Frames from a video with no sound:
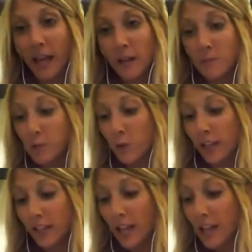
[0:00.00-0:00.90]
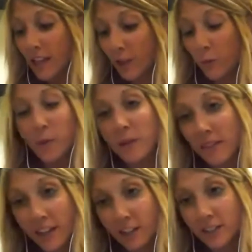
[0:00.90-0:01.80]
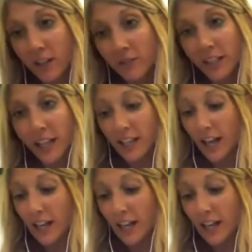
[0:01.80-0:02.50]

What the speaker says: I am enjoying the women that are loving it.